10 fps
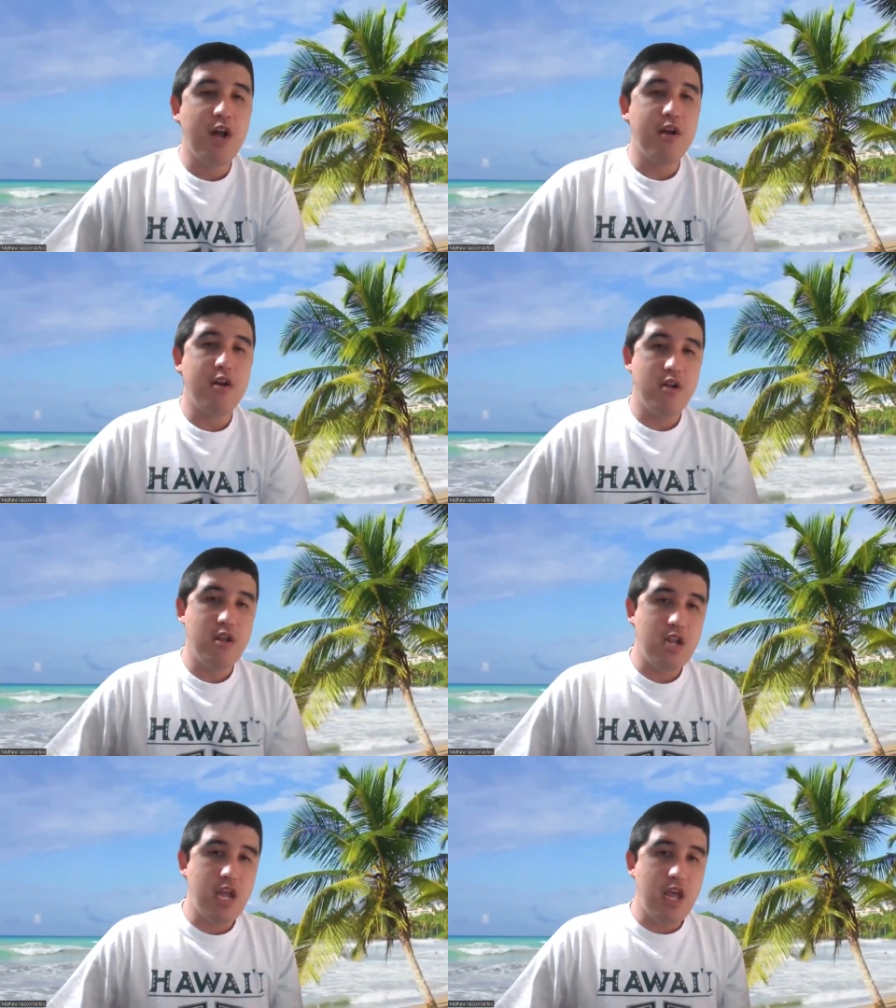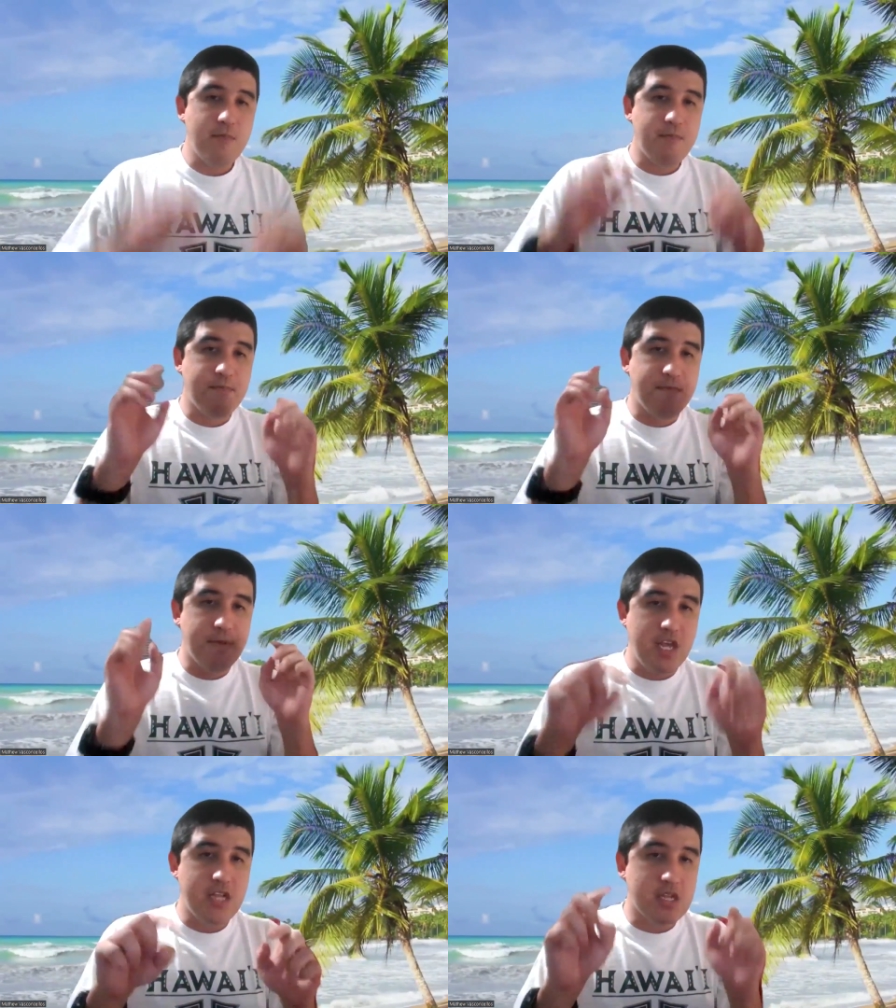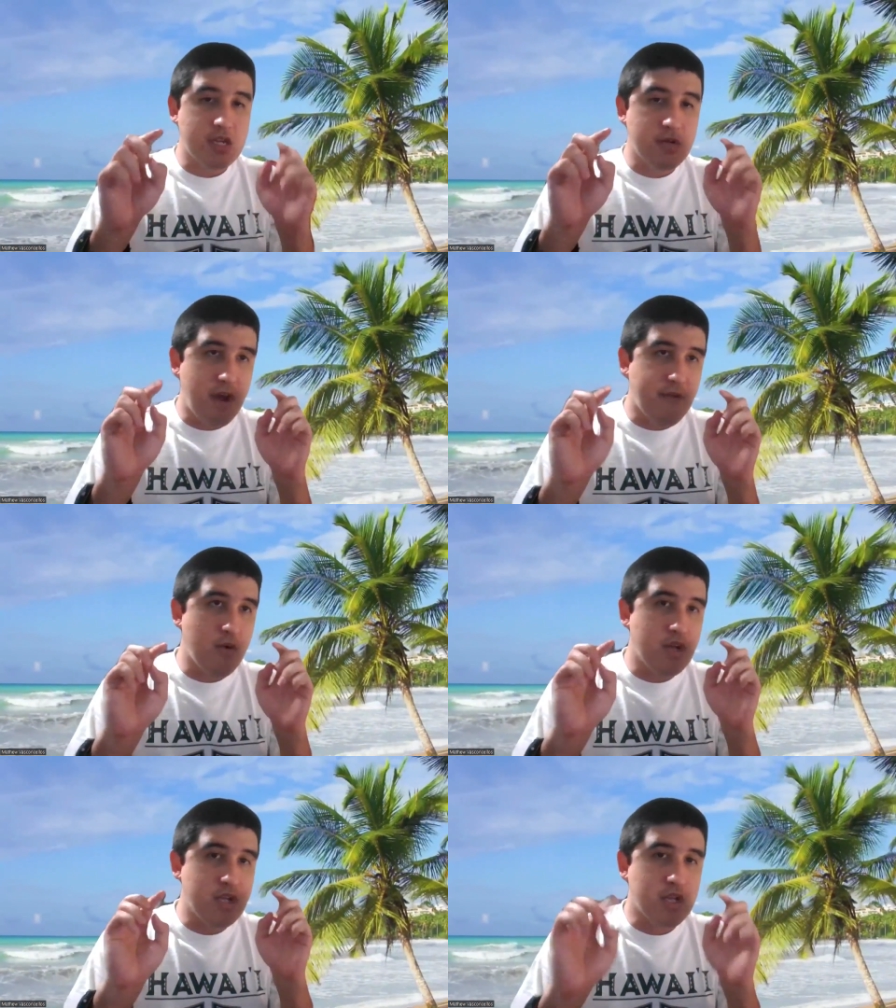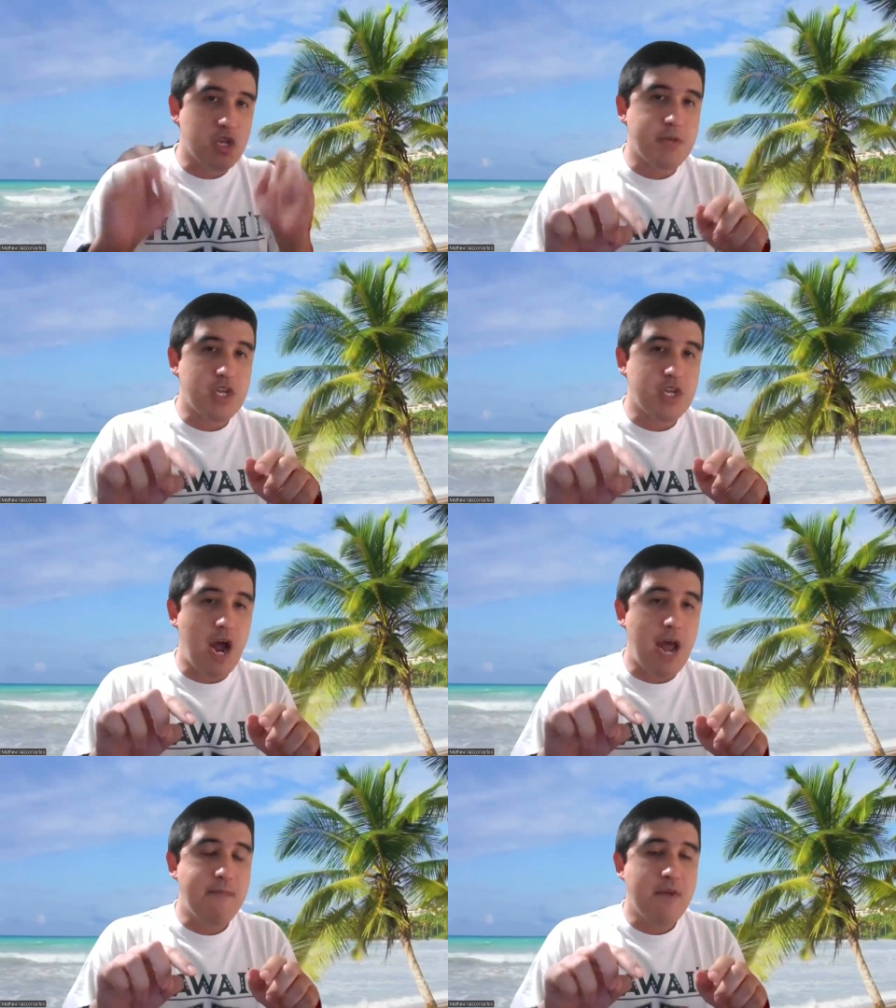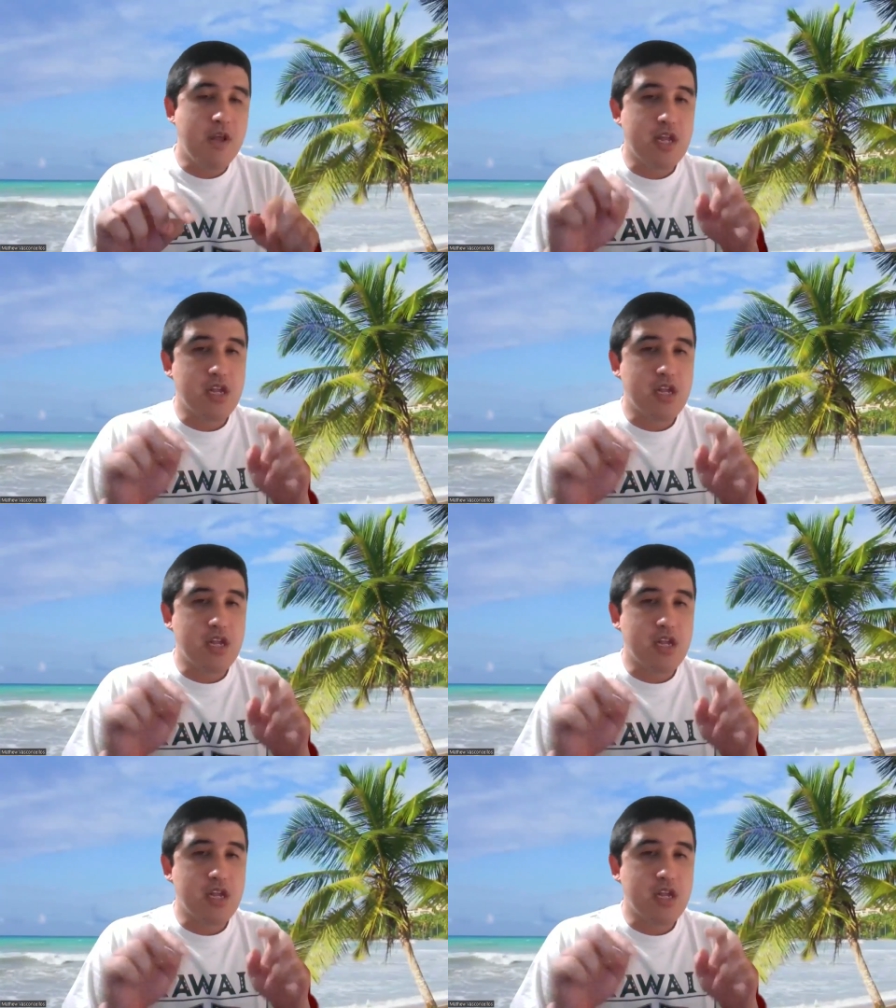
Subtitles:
But please, everyone, subscribe.